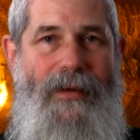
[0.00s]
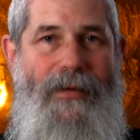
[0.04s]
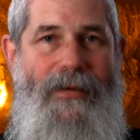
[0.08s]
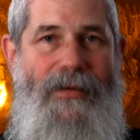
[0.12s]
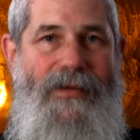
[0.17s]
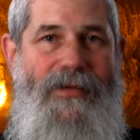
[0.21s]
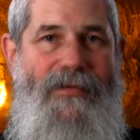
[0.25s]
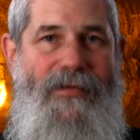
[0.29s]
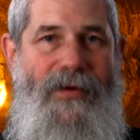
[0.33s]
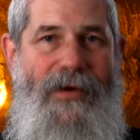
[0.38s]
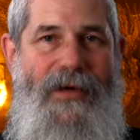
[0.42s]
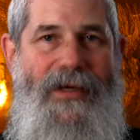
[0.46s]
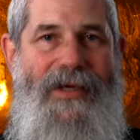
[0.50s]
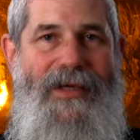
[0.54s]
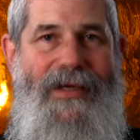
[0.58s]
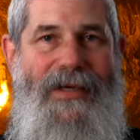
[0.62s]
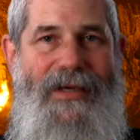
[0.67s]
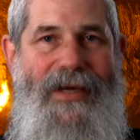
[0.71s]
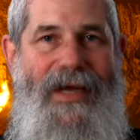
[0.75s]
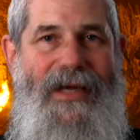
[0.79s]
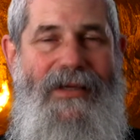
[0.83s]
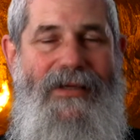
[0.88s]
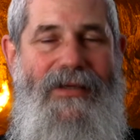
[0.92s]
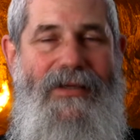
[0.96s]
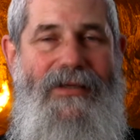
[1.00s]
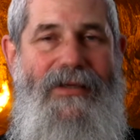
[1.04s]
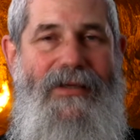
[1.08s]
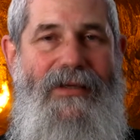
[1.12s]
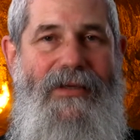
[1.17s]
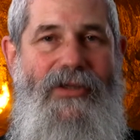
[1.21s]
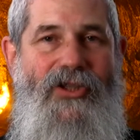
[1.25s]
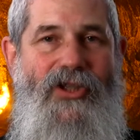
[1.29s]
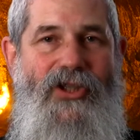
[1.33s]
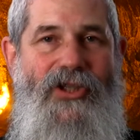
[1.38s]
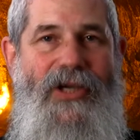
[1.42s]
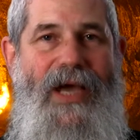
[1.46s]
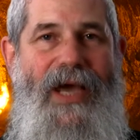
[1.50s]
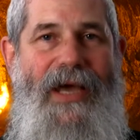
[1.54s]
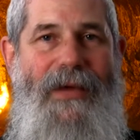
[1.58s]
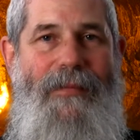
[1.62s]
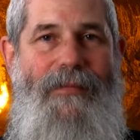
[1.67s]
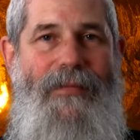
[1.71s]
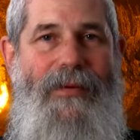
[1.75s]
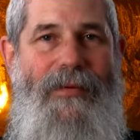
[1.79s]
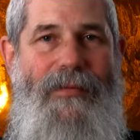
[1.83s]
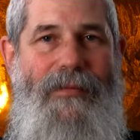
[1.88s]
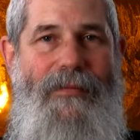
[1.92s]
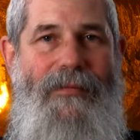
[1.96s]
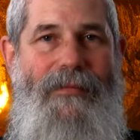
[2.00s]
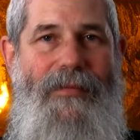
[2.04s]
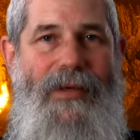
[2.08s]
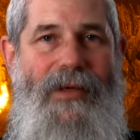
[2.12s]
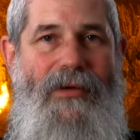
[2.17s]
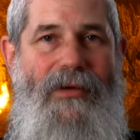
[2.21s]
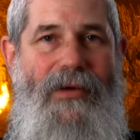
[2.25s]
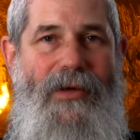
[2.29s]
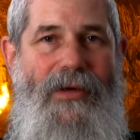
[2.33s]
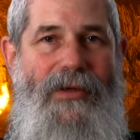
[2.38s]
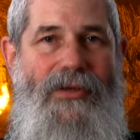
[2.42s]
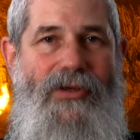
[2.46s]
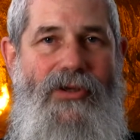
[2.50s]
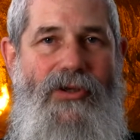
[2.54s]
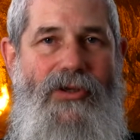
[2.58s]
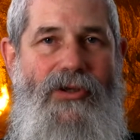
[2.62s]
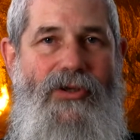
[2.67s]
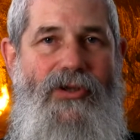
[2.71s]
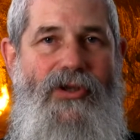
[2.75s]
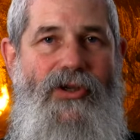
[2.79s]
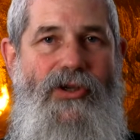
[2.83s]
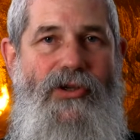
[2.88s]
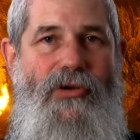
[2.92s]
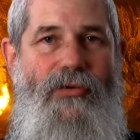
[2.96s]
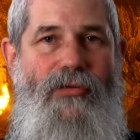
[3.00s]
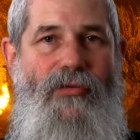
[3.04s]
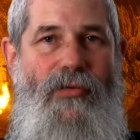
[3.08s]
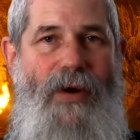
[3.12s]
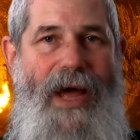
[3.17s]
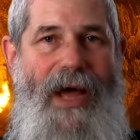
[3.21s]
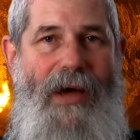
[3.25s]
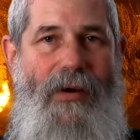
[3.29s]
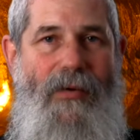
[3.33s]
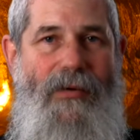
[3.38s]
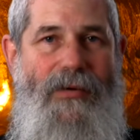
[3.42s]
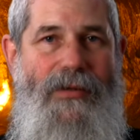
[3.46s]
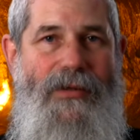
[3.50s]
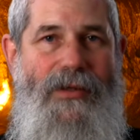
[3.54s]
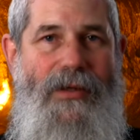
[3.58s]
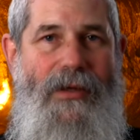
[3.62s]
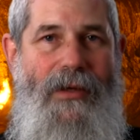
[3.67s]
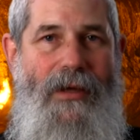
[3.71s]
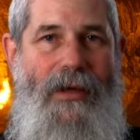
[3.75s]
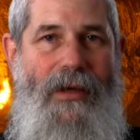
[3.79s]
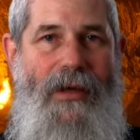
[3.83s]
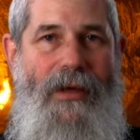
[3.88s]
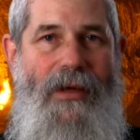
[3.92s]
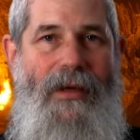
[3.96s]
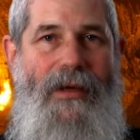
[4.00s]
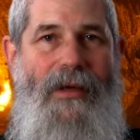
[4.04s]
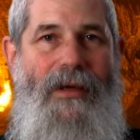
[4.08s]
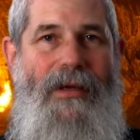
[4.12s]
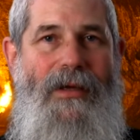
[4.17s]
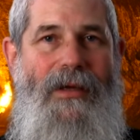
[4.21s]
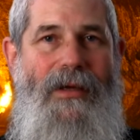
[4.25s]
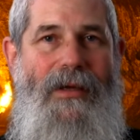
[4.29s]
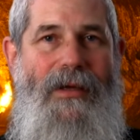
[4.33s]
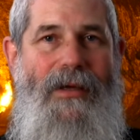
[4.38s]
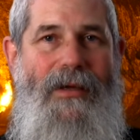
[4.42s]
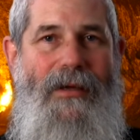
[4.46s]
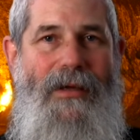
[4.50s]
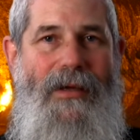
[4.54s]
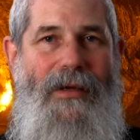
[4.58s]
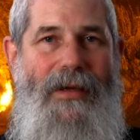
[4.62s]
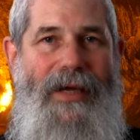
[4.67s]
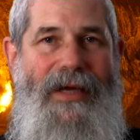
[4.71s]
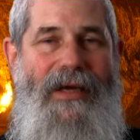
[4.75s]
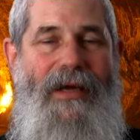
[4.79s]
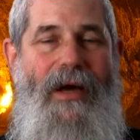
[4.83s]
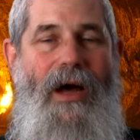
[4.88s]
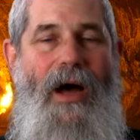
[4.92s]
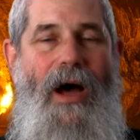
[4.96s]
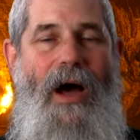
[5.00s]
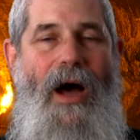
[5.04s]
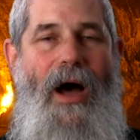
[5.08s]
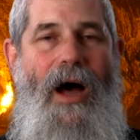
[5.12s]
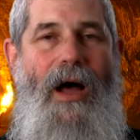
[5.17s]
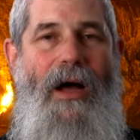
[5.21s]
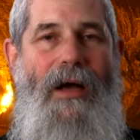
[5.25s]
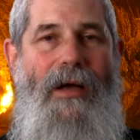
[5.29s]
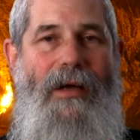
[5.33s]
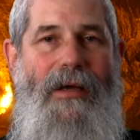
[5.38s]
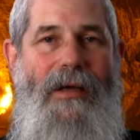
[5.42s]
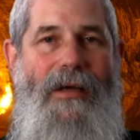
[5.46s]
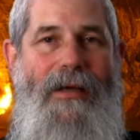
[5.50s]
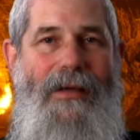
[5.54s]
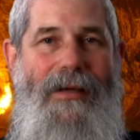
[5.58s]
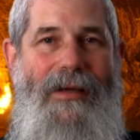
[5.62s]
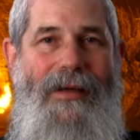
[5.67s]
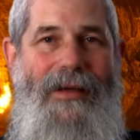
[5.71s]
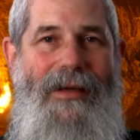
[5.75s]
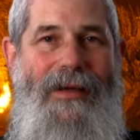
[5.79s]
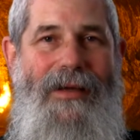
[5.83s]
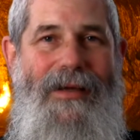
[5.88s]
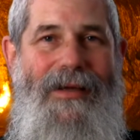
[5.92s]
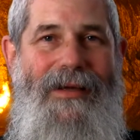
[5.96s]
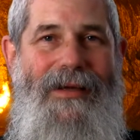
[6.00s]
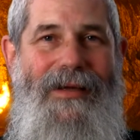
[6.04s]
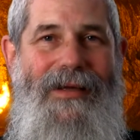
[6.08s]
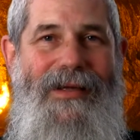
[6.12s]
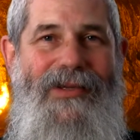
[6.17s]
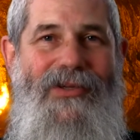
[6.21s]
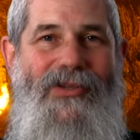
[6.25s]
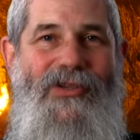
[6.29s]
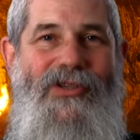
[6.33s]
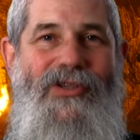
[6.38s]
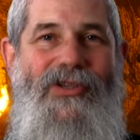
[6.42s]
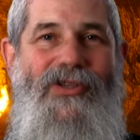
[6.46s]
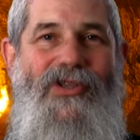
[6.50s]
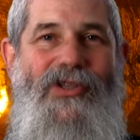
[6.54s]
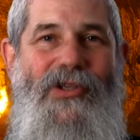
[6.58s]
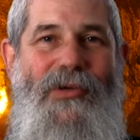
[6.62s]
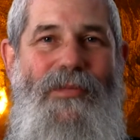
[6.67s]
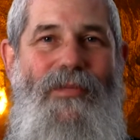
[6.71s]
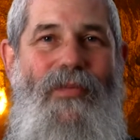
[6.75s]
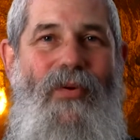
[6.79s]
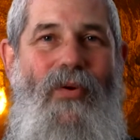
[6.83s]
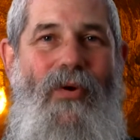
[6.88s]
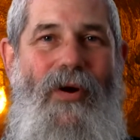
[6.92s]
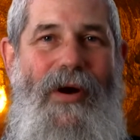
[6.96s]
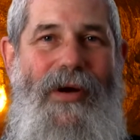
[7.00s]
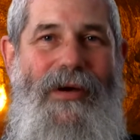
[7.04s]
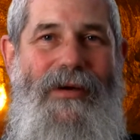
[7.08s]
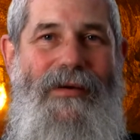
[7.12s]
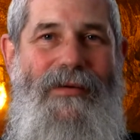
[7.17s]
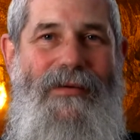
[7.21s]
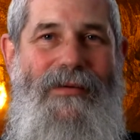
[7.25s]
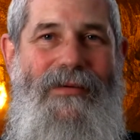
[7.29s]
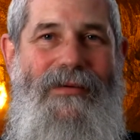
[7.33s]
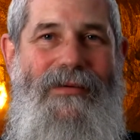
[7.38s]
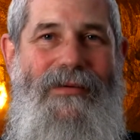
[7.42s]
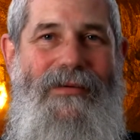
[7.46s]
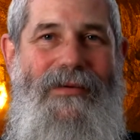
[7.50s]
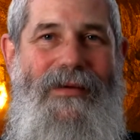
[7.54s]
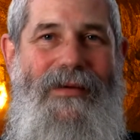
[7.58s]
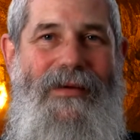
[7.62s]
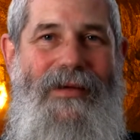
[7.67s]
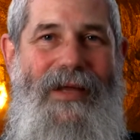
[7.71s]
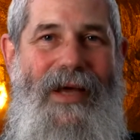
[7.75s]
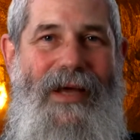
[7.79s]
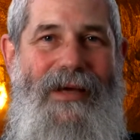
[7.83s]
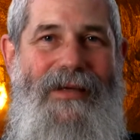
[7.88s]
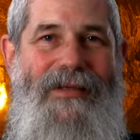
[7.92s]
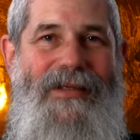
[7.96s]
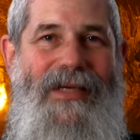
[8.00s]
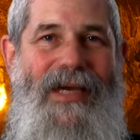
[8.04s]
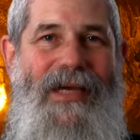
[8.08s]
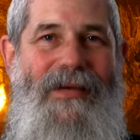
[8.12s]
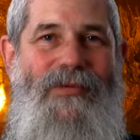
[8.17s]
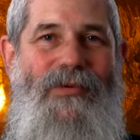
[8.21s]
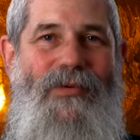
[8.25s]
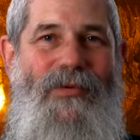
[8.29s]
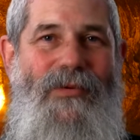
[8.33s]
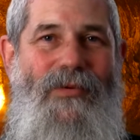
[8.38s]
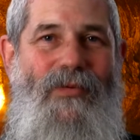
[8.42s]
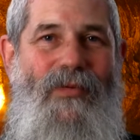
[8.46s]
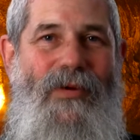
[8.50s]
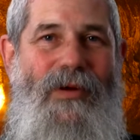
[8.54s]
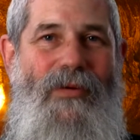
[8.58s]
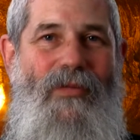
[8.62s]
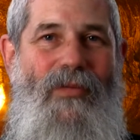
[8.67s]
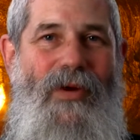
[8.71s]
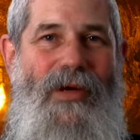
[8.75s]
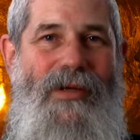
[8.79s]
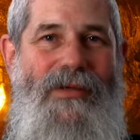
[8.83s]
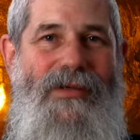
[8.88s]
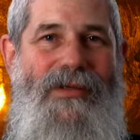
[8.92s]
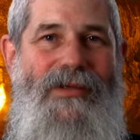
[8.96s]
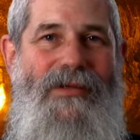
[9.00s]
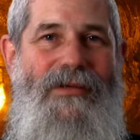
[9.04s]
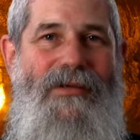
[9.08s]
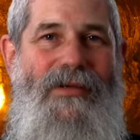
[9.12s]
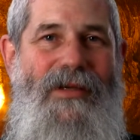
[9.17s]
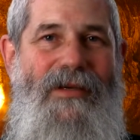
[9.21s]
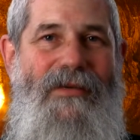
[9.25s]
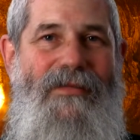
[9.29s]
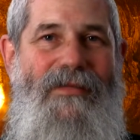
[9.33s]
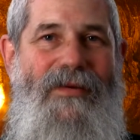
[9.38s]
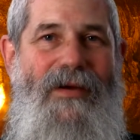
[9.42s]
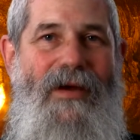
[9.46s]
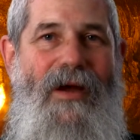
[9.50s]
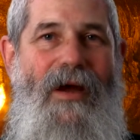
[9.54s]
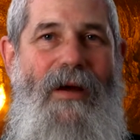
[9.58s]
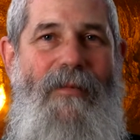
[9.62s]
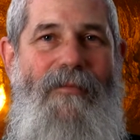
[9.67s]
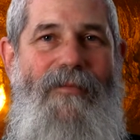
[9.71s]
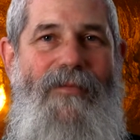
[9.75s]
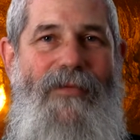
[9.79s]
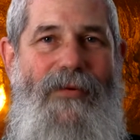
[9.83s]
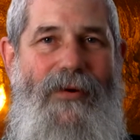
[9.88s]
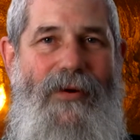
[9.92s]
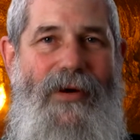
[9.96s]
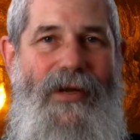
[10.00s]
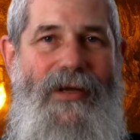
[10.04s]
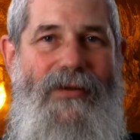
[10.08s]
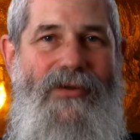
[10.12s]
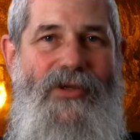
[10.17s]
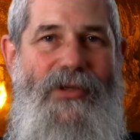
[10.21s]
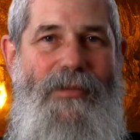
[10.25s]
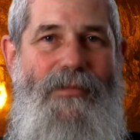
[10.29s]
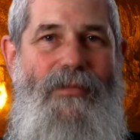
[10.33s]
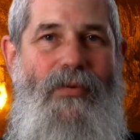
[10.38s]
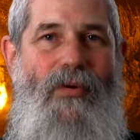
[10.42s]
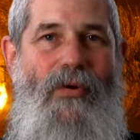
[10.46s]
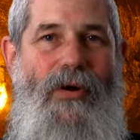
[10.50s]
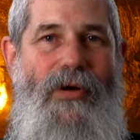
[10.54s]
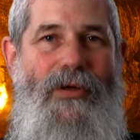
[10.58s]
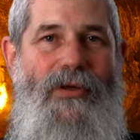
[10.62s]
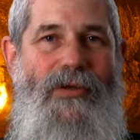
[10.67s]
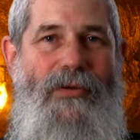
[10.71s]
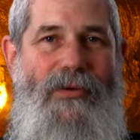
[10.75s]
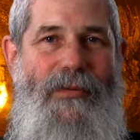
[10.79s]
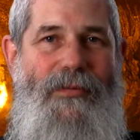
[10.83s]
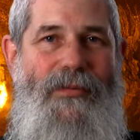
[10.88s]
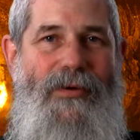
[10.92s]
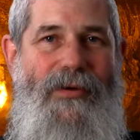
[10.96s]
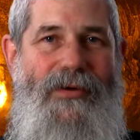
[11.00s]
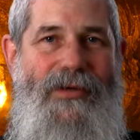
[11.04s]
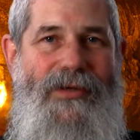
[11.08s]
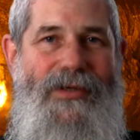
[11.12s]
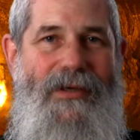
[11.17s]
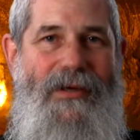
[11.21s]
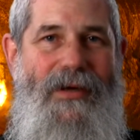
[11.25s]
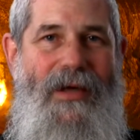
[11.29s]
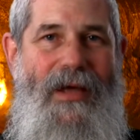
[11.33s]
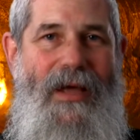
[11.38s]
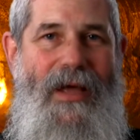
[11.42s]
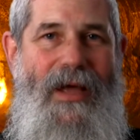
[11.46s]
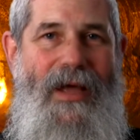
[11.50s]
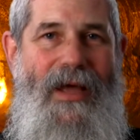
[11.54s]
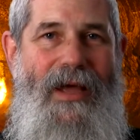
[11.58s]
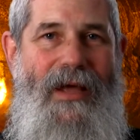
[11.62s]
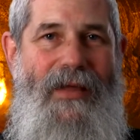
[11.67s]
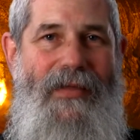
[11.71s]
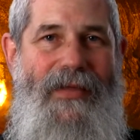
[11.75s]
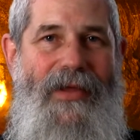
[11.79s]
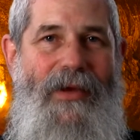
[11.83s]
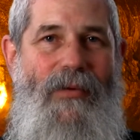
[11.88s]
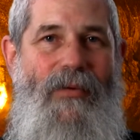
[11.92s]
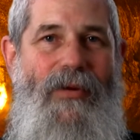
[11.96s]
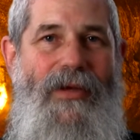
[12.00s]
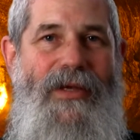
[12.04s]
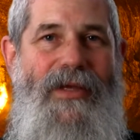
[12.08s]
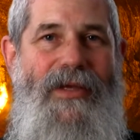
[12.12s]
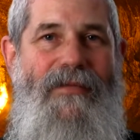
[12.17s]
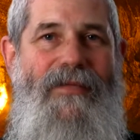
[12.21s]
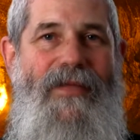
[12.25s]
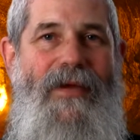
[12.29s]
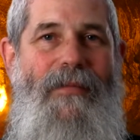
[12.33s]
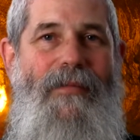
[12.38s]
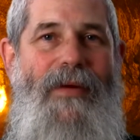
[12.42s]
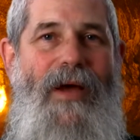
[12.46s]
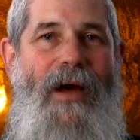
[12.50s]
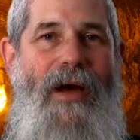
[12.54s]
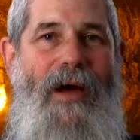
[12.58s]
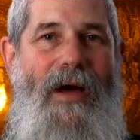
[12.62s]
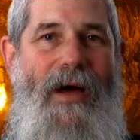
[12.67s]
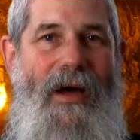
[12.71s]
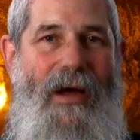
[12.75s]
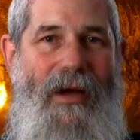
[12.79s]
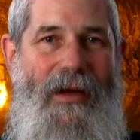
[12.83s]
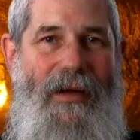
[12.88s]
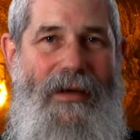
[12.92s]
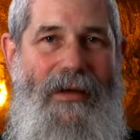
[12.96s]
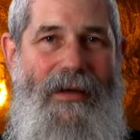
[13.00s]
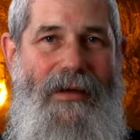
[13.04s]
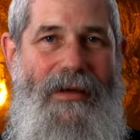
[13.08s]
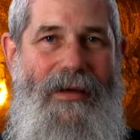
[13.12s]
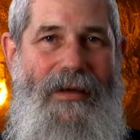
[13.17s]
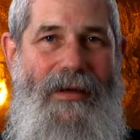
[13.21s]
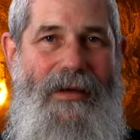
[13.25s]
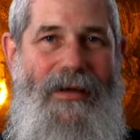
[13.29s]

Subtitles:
It's very connected to the shape, because to surround, like a hug, is to support. A lot of times when one wants to give comfort and support to a person, they will give them a hug.